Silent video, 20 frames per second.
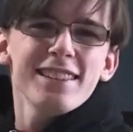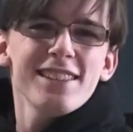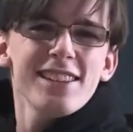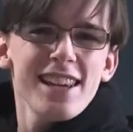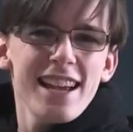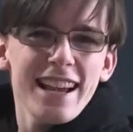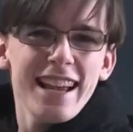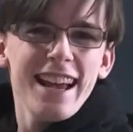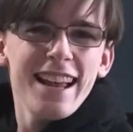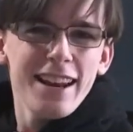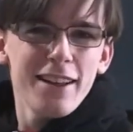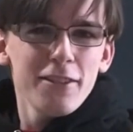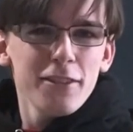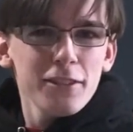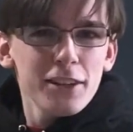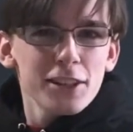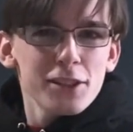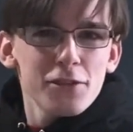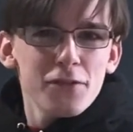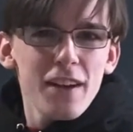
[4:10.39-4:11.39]
Do you get it?
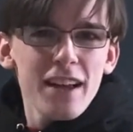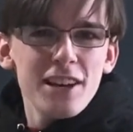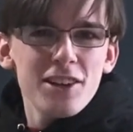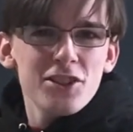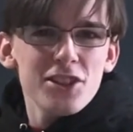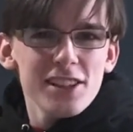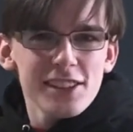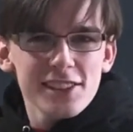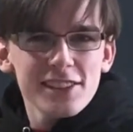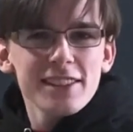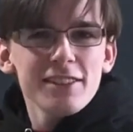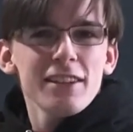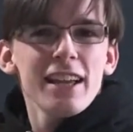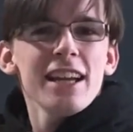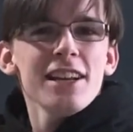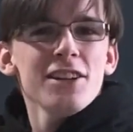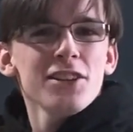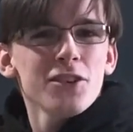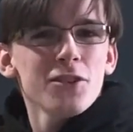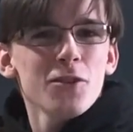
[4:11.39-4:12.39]
Because veggies. You
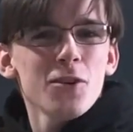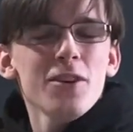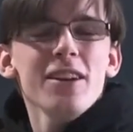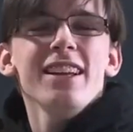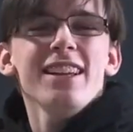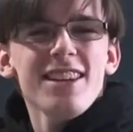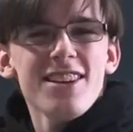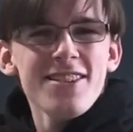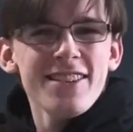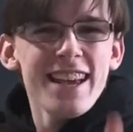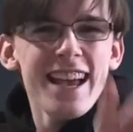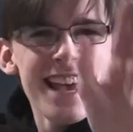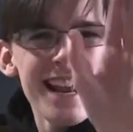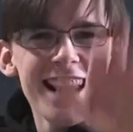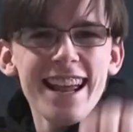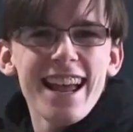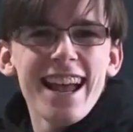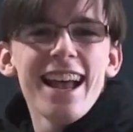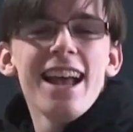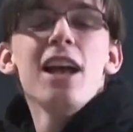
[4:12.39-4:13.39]
get into the root, you
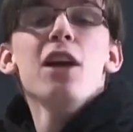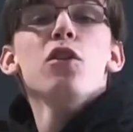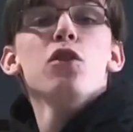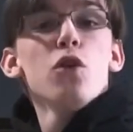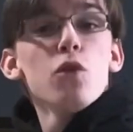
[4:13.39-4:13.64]
get it!